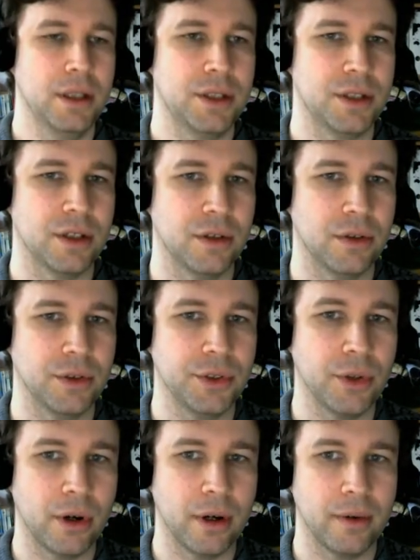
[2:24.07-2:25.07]
So
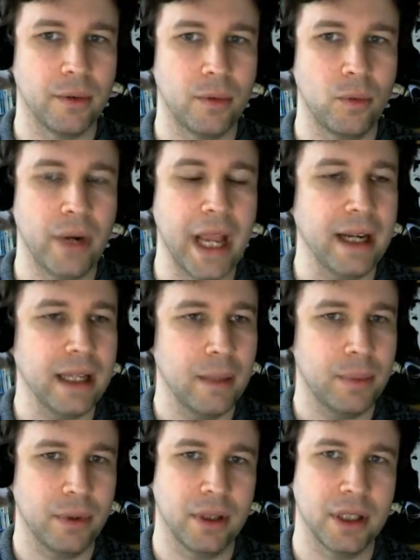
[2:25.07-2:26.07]
your React
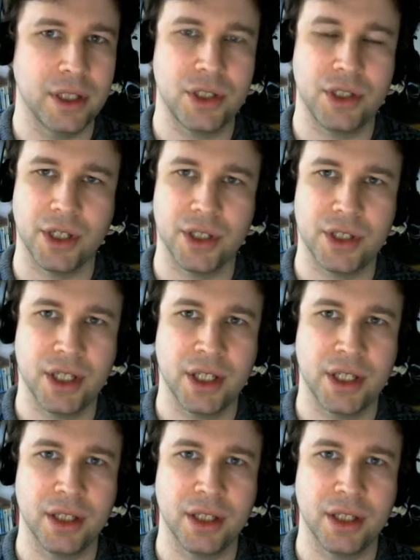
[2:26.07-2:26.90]
app is just